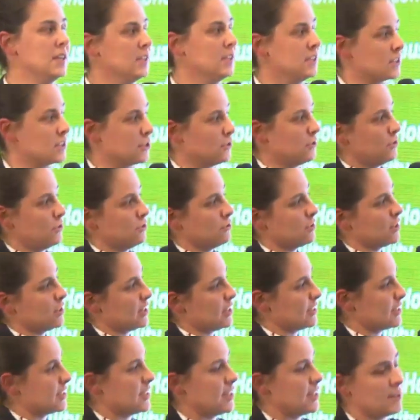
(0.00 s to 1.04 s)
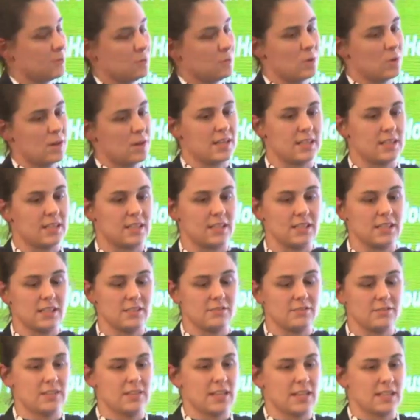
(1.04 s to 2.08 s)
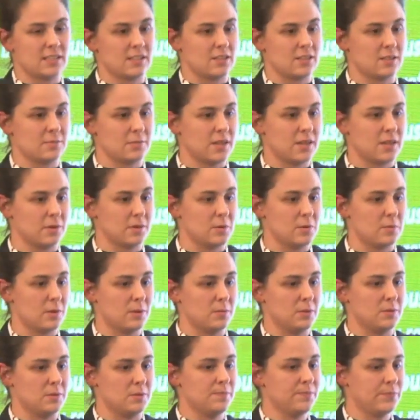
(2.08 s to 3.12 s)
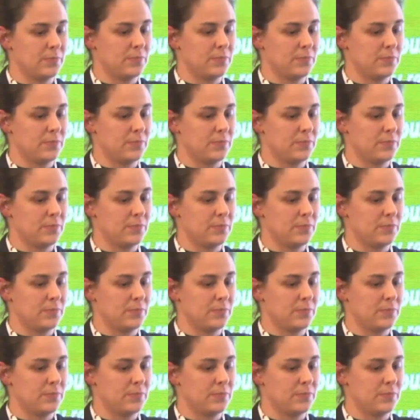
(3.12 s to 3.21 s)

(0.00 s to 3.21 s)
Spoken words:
So you can understand why even that starts becoming a problem.